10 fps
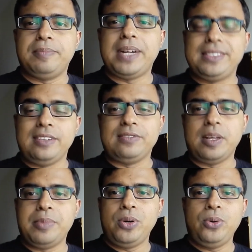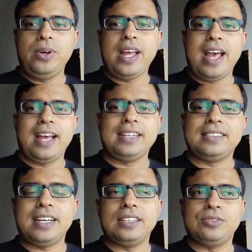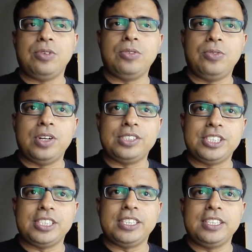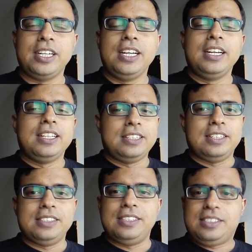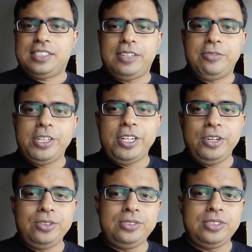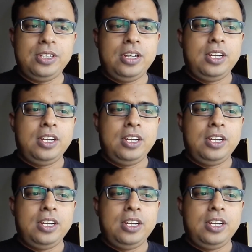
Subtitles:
Myself Debroon, and thanks for watching the other three videos.